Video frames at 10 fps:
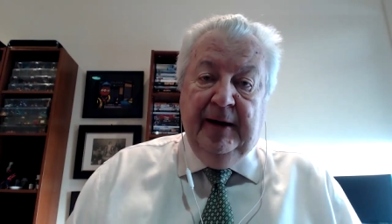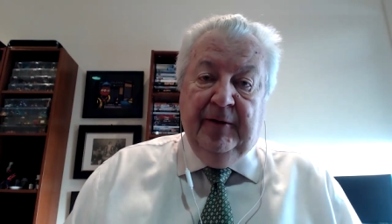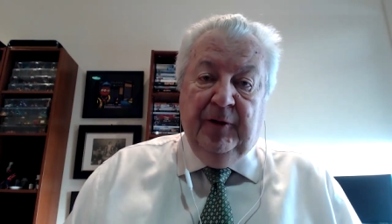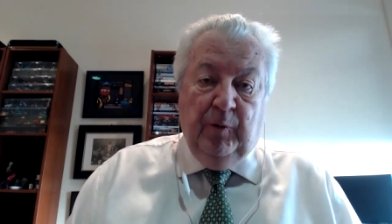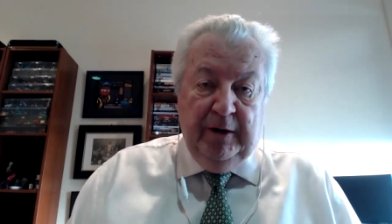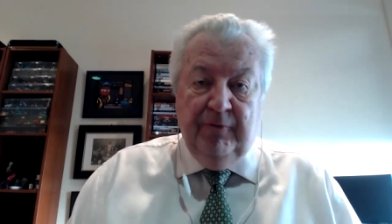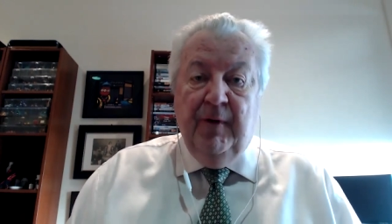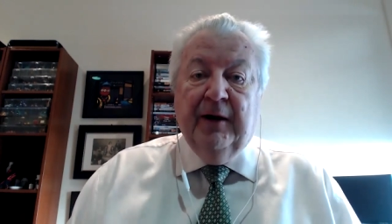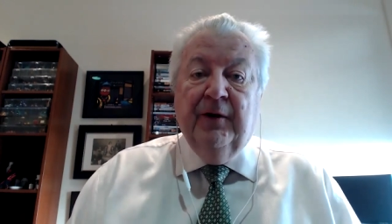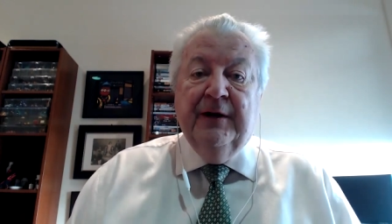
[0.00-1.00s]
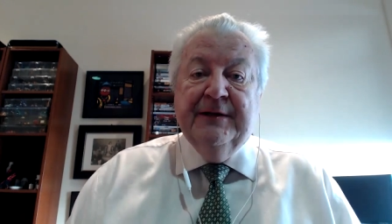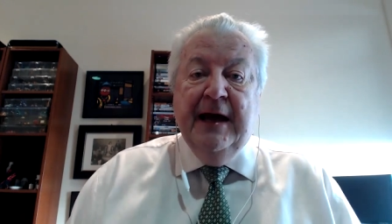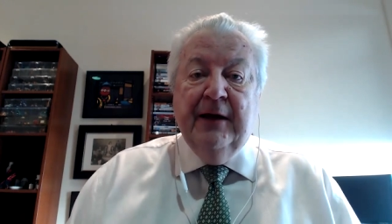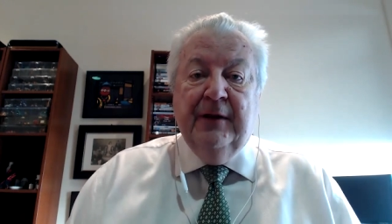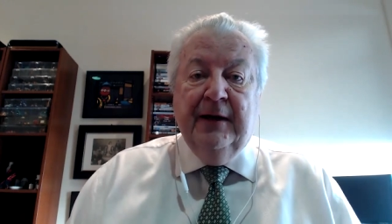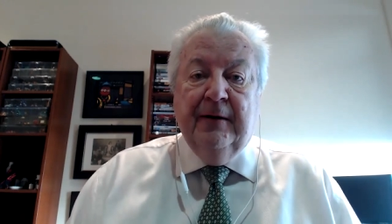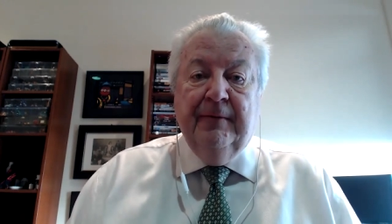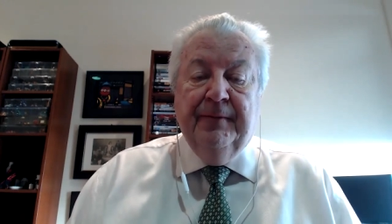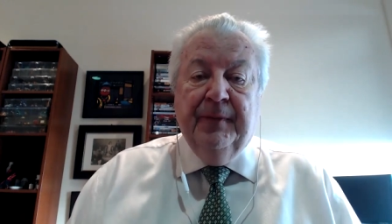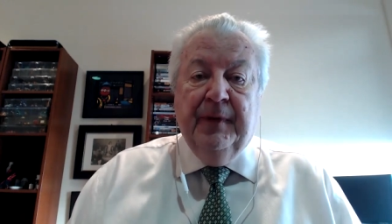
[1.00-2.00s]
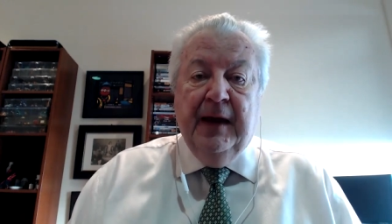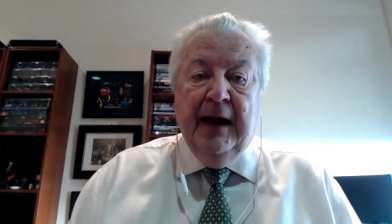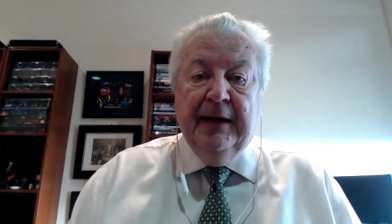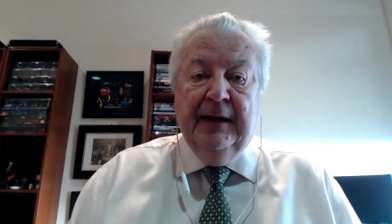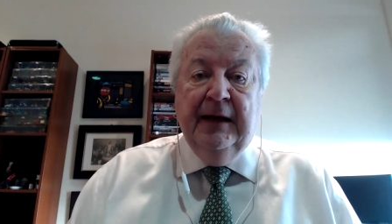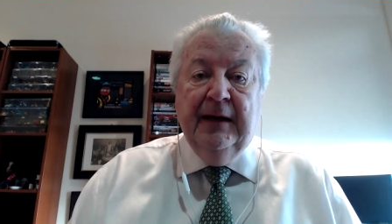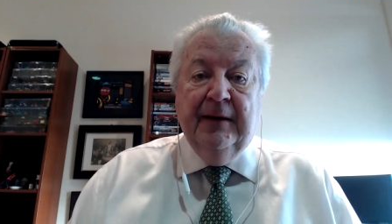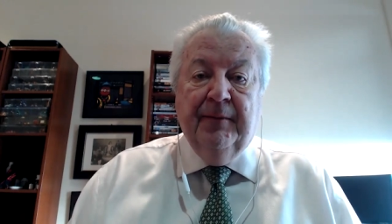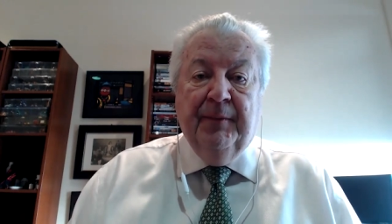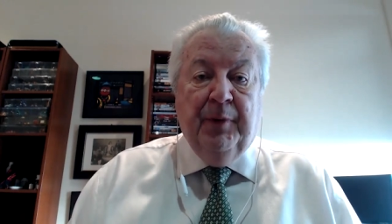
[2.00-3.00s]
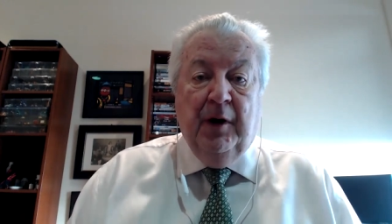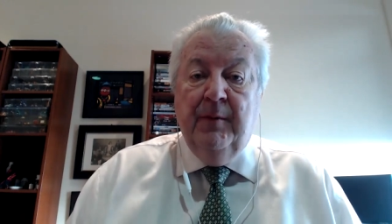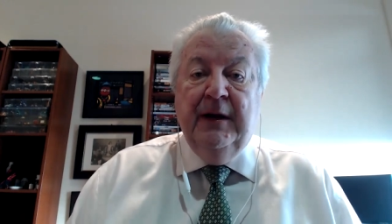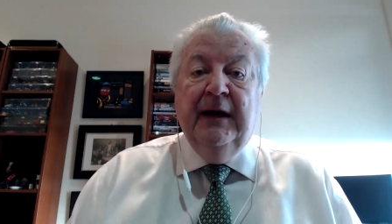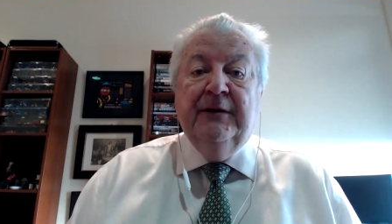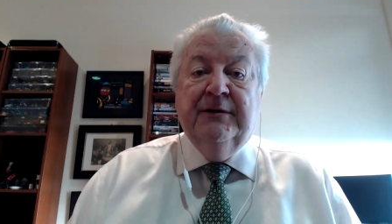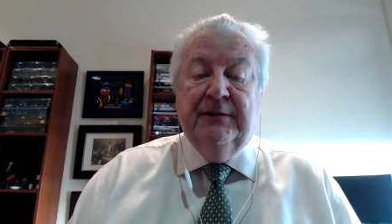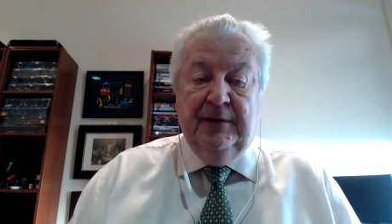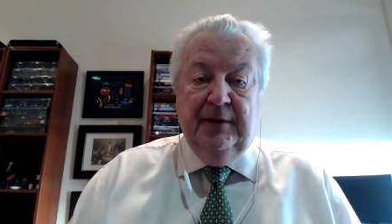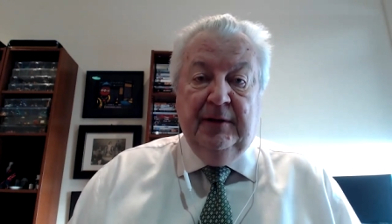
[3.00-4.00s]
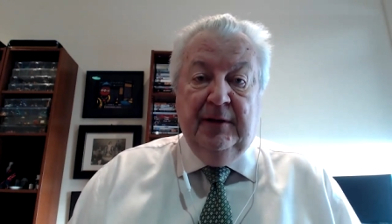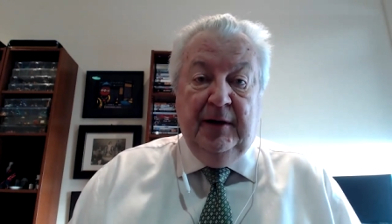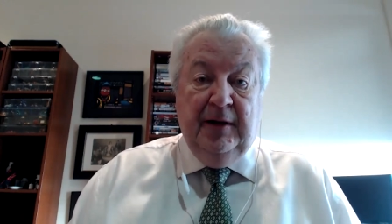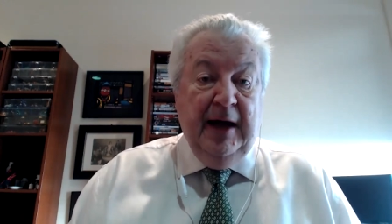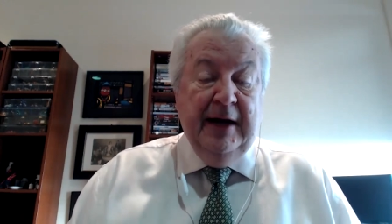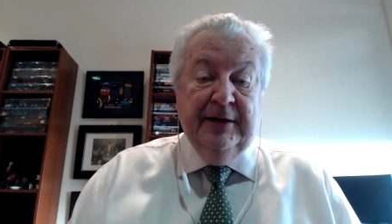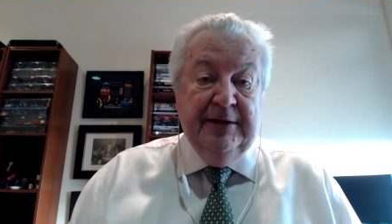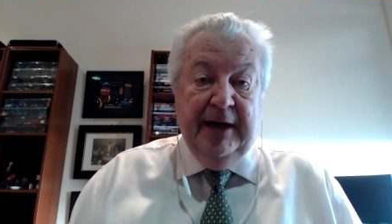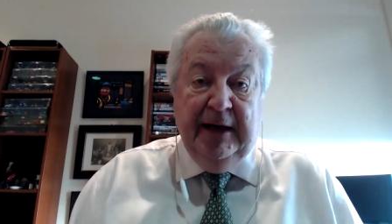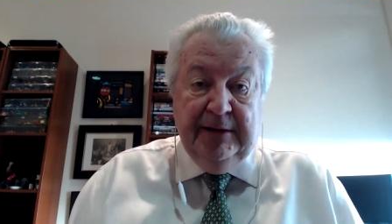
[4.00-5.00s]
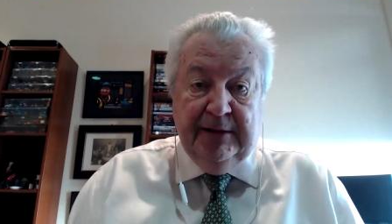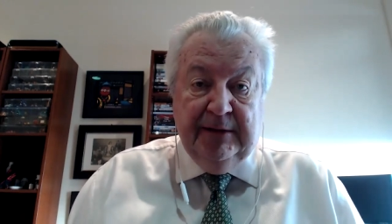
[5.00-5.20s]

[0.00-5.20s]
The written record is out there. The idea permeates the United States